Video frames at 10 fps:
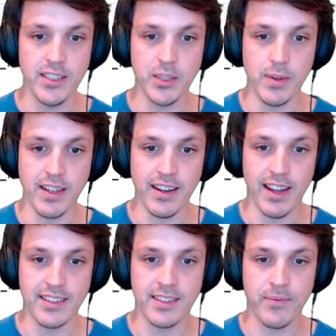So we
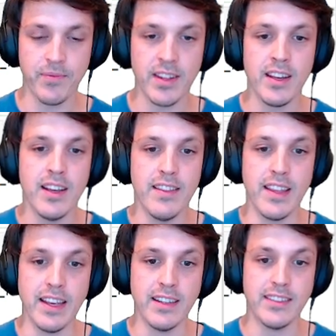index
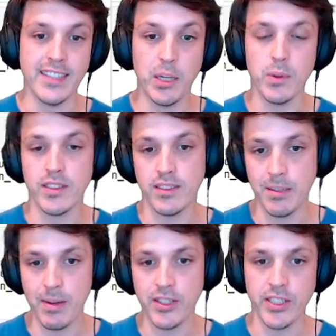the sequence
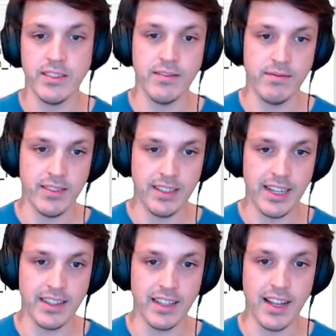dimension,
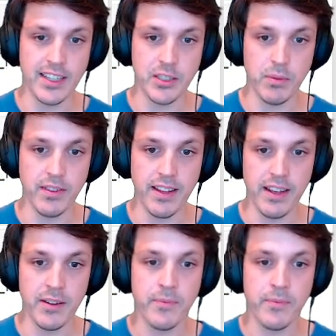get the last one there,